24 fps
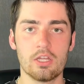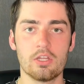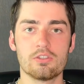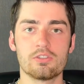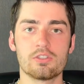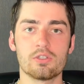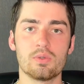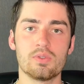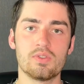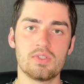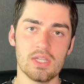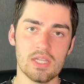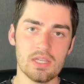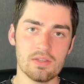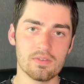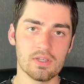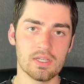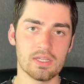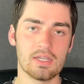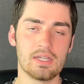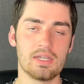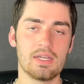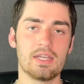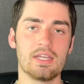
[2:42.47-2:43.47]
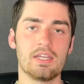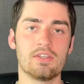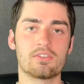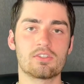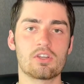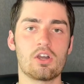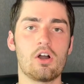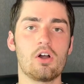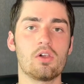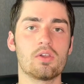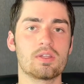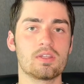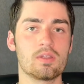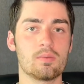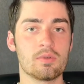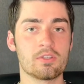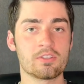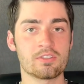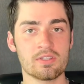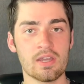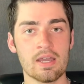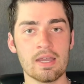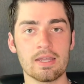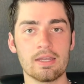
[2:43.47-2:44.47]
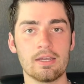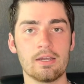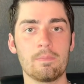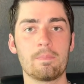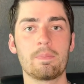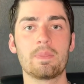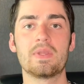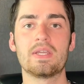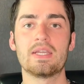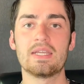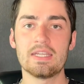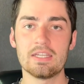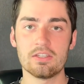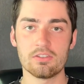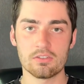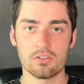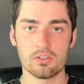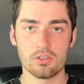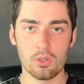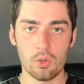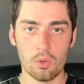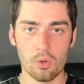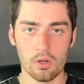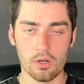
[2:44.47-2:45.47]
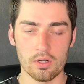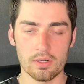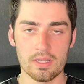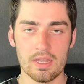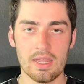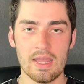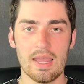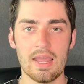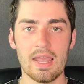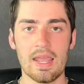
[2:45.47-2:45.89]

So David is calling the Messiah his Lord,